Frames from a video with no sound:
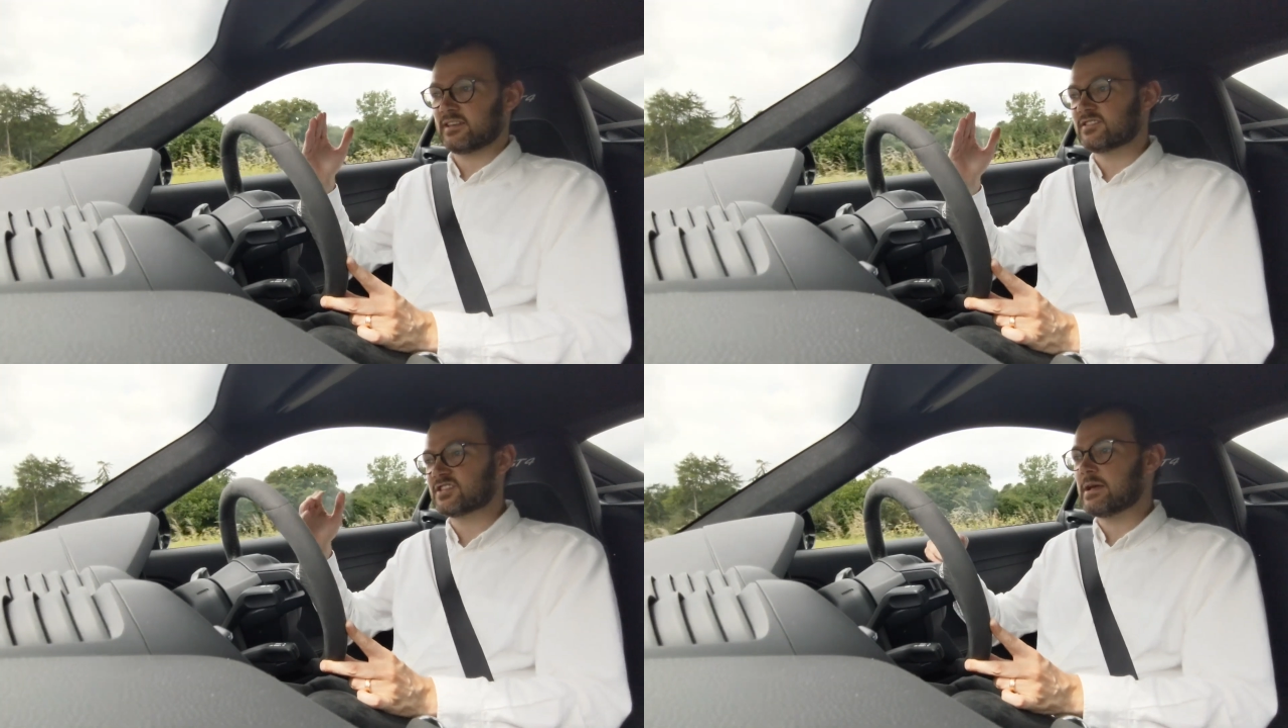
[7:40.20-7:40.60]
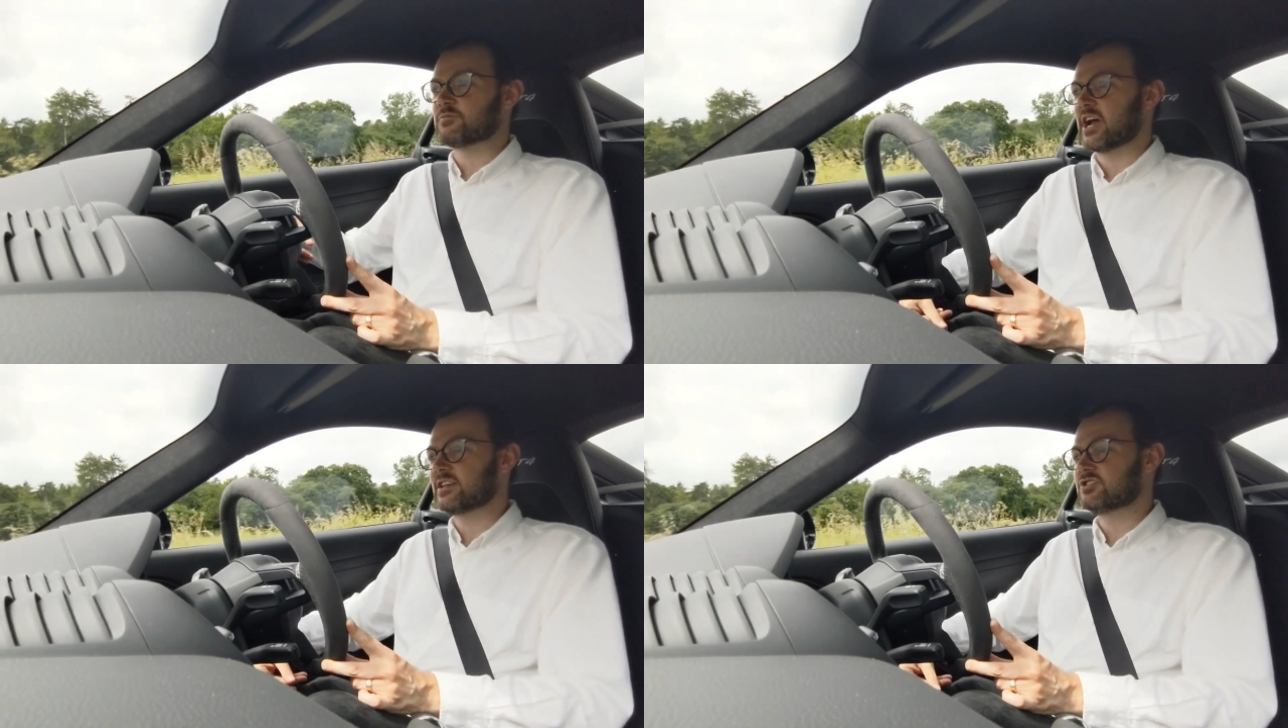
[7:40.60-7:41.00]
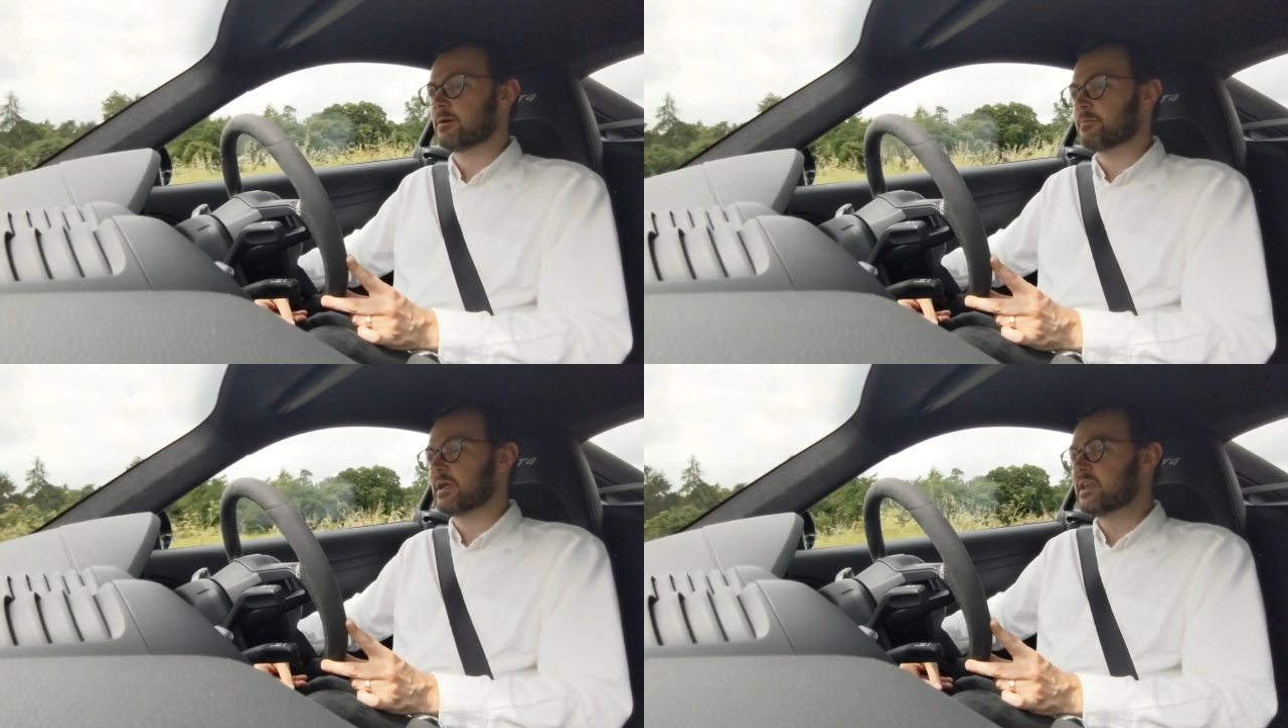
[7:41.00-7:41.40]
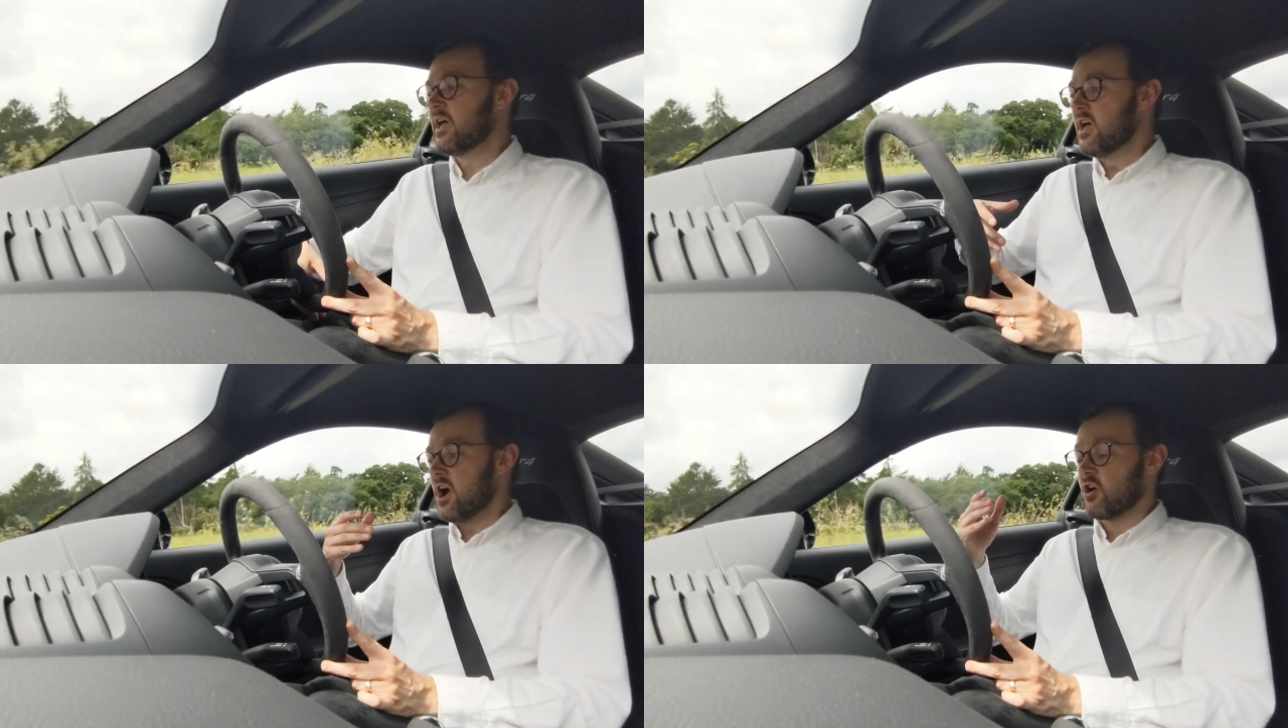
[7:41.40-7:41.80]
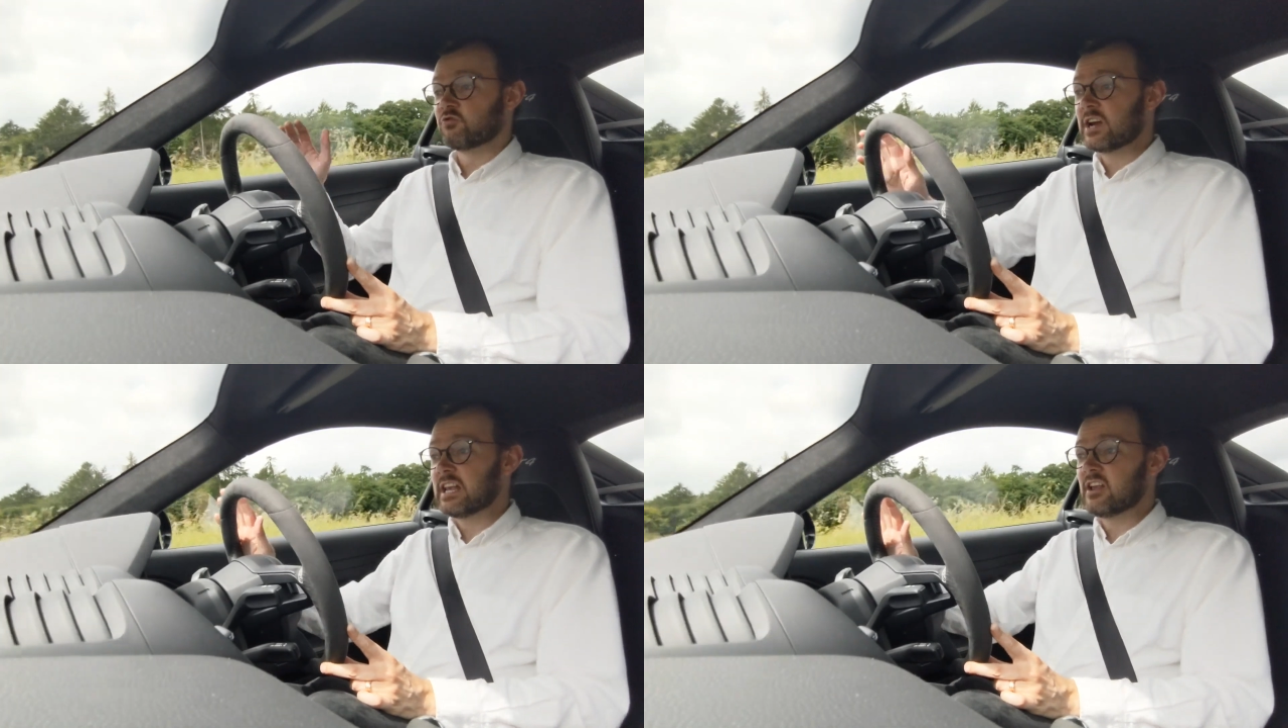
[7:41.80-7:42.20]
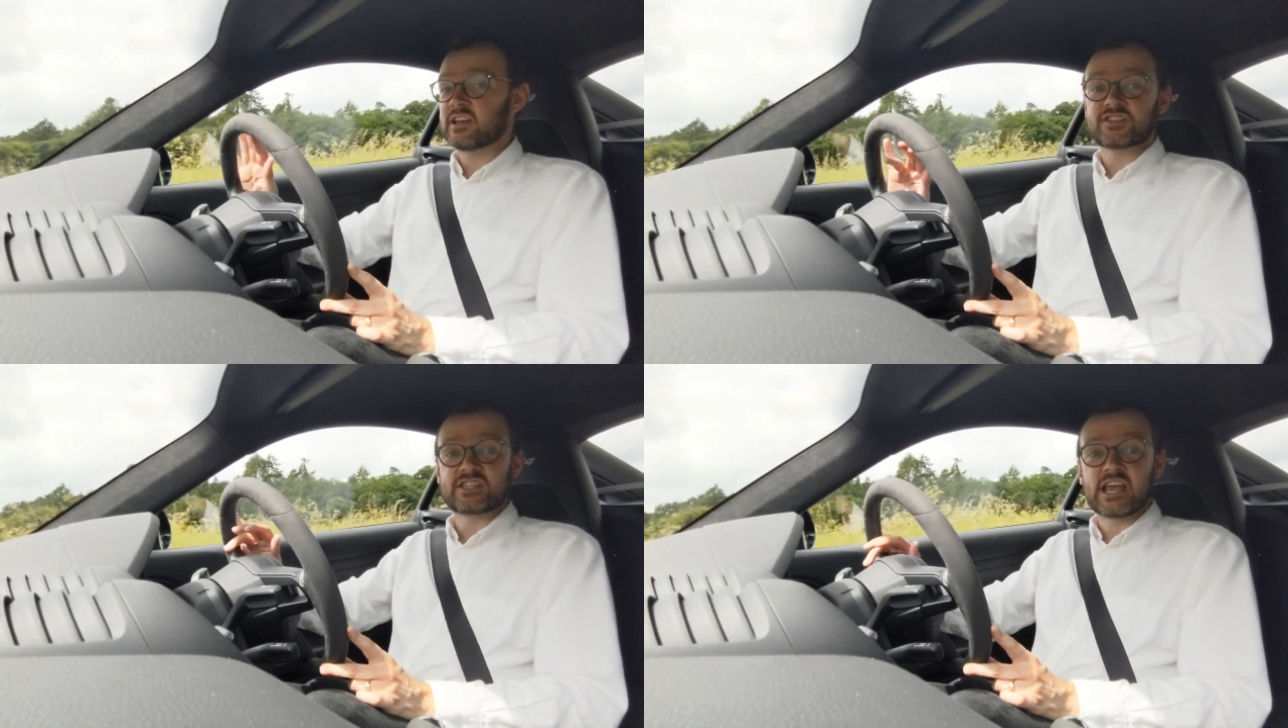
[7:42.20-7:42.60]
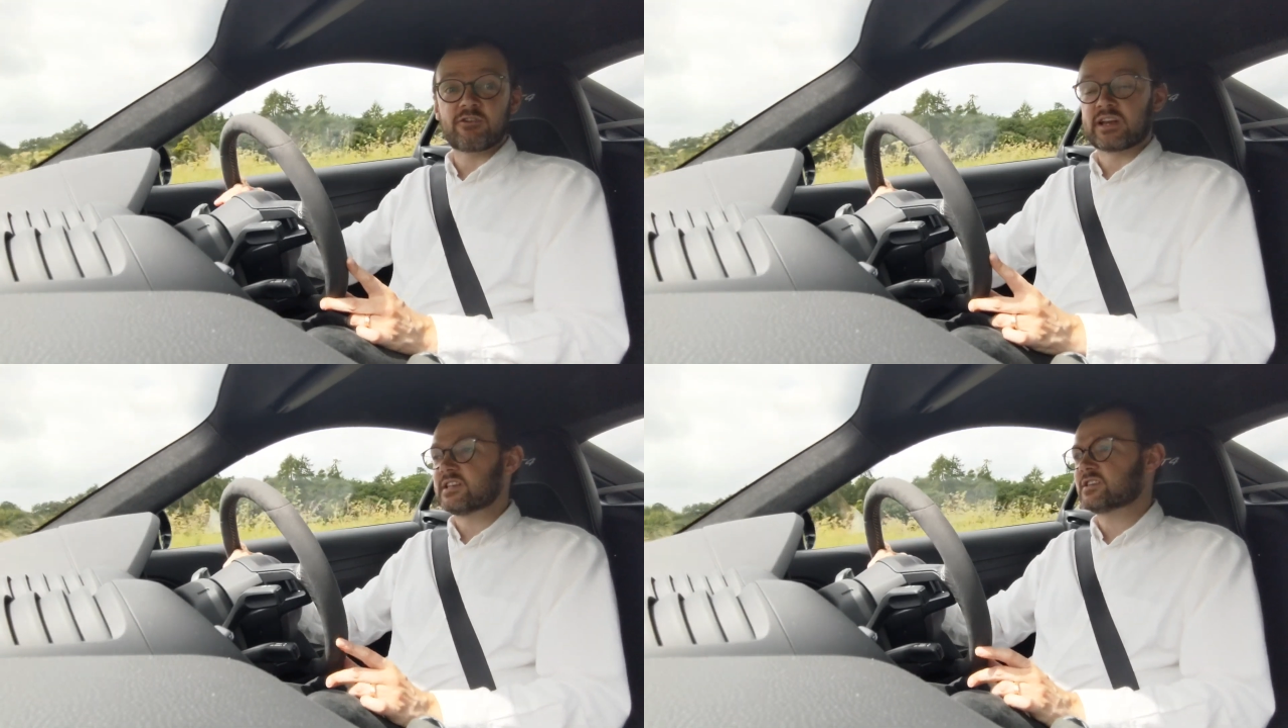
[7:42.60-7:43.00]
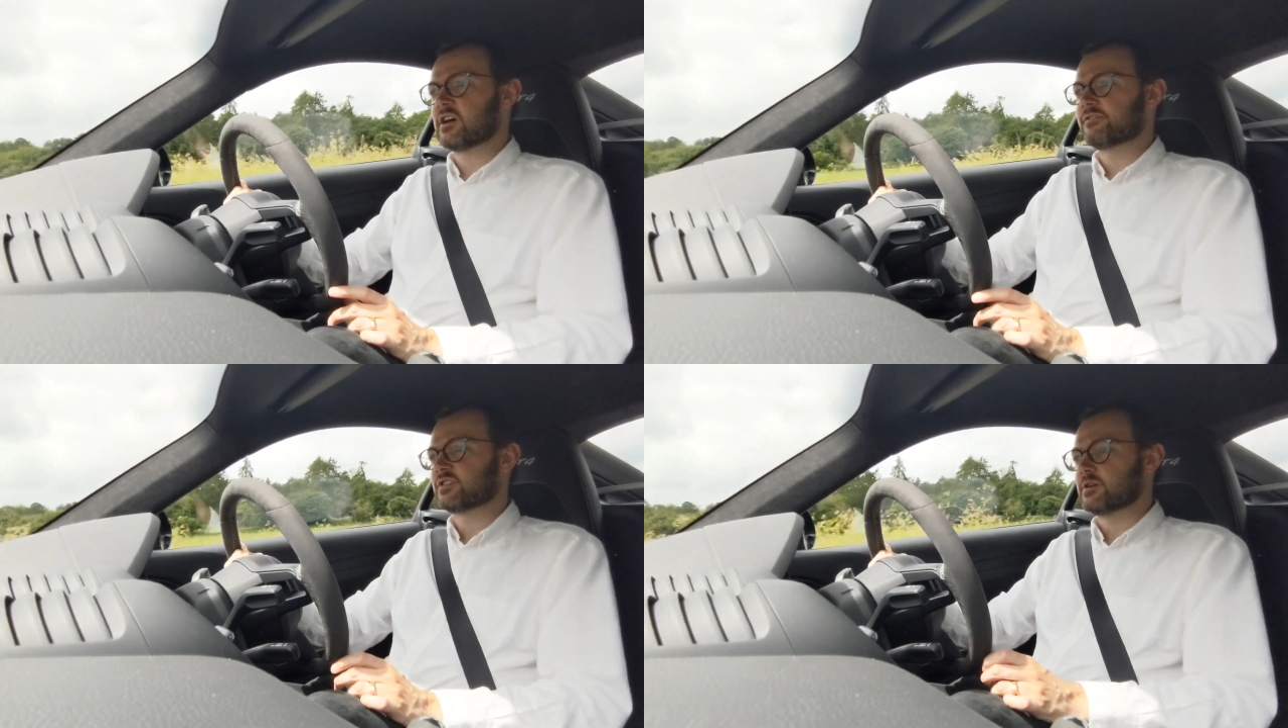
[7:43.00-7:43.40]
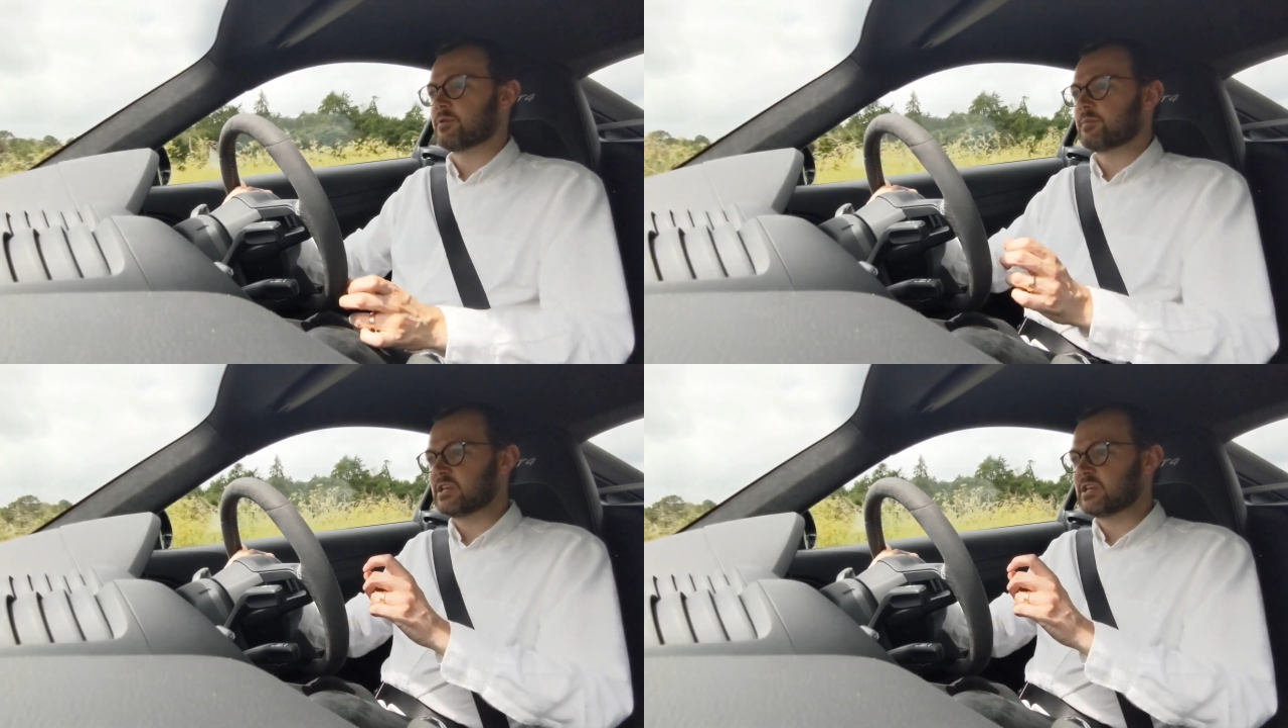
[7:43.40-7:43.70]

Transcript: the step change up. I mean, I really like the steering in this car, for example.